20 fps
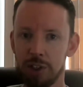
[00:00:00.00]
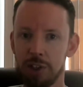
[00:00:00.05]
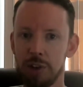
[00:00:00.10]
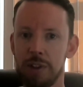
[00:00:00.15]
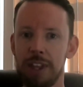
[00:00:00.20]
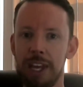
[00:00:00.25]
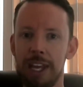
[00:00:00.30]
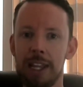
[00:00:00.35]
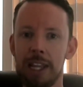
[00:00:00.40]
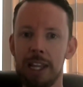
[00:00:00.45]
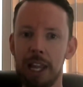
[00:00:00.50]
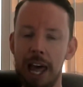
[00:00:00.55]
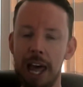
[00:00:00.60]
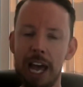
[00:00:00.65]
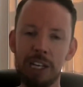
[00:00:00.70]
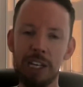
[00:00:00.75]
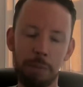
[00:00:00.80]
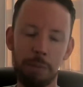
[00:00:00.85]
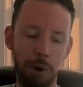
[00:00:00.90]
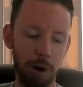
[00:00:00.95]
So then the
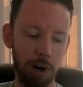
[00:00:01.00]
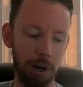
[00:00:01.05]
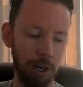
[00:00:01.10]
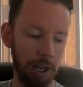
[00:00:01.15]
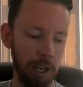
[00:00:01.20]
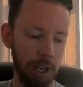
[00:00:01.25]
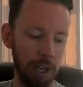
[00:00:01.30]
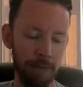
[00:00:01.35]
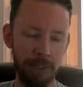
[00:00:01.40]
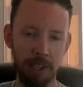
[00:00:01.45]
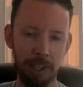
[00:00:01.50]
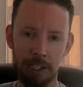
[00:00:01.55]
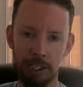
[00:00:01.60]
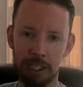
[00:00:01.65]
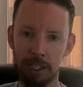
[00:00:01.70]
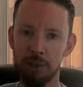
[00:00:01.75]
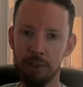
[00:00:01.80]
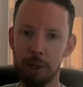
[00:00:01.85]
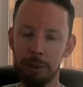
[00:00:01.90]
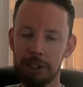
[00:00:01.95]
last part is
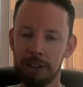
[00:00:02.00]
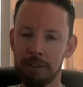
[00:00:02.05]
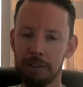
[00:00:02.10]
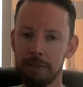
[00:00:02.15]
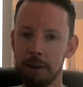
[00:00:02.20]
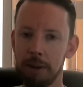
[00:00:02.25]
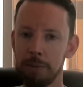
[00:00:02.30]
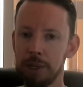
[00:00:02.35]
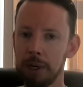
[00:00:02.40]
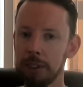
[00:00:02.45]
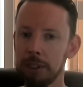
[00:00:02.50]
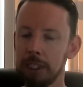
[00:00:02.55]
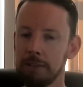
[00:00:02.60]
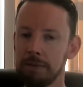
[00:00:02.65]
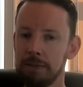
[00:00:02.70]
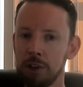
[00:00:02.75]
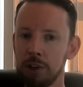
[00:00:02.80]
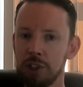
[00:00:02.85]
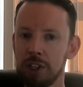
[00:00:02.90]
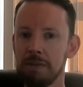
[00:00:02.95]
the objective
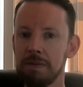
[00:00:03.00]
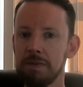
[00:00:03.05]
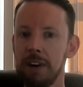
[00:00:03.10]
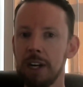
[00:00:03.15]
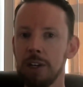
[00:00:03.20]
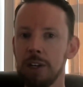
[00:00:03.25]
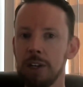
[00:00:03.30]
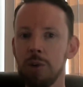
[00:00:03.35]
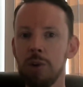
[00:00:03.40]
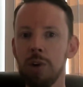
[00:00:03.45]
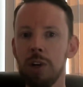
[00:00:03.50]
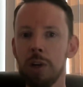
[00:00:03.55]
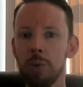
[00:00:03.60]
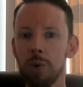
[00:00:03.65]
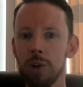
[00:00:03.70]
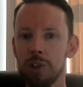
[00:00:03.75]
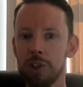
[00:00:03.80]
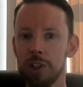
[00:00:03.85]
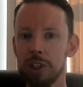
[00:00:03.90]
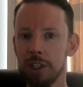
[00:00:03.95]
function of fine tuning,
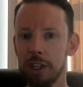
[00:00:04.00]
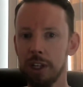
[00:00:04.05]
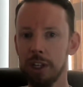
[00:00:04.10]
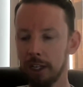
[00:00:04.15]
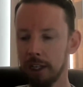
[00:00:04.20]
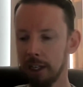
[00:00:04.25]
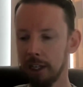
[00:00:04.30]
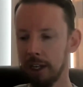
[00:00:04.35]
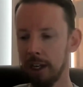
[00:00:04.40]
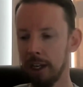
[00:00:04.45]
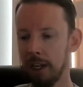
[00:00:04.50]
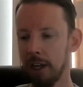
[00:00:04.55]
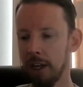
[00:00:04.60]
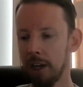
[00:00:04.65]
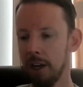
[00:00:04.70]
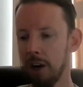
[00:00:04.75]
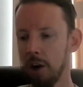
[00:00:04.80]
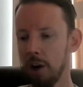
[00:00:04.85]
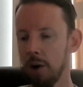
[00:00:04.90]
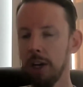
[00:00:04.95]
which is like,
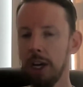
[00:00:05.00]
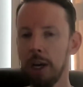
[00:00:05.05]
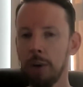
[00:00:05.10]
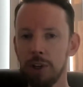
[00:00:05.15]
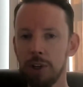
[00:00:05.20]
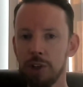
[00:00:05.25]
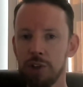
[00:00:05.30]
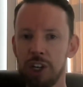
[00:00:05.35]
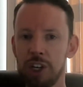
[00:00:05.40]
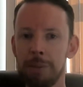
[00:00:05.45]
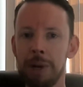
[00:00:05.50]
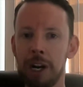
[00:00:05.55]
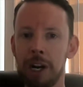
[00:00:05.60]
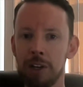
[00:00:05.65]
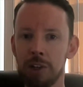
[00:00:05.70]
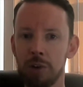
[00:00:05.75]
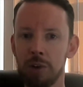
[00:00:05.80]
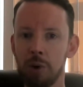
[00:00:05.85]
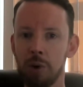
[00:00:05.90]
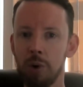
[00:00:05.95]
okay, what's
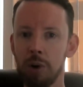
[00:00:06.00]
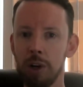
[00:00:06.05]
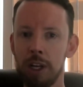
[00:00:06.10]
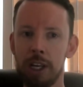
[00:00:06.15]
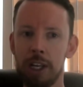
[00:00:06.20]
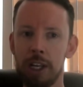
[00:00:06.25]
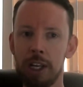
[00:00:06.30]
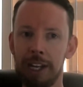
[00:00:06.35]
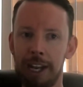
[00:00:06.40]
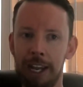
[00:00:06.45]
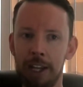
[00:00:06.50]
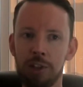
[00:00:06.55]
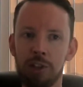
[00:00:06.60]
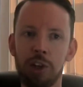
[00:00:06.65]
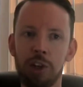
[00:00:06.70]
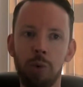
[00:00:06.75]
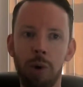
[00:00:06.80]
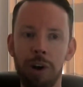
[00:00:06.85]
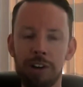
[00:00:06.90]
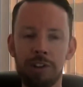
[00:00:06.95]
Gemini's goal? To
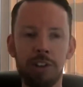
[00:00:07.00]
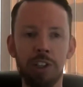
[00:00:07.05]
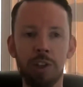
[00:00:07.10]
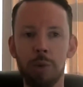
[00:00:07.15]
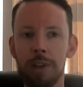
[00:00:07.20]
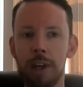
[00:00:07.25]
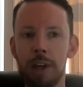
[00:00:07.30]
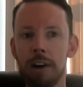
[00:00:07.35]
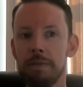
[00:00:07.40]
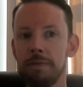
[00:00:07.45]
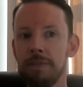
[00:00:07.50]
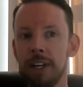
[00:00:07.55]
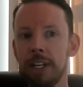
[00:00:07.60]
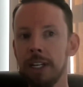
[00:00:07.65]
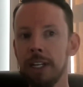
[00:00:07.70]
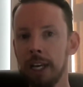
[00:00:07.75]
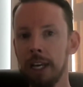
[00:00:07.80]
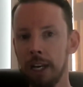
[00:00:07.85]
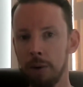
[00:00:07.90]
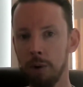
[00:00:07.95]
answer questions without
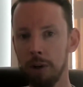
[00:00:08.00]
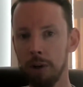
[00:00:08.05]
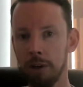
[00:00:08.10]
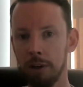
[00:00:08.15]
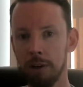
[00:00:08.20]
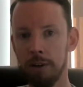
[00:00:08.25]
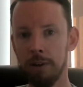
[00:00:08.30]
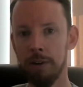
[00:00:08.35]
offending anyone.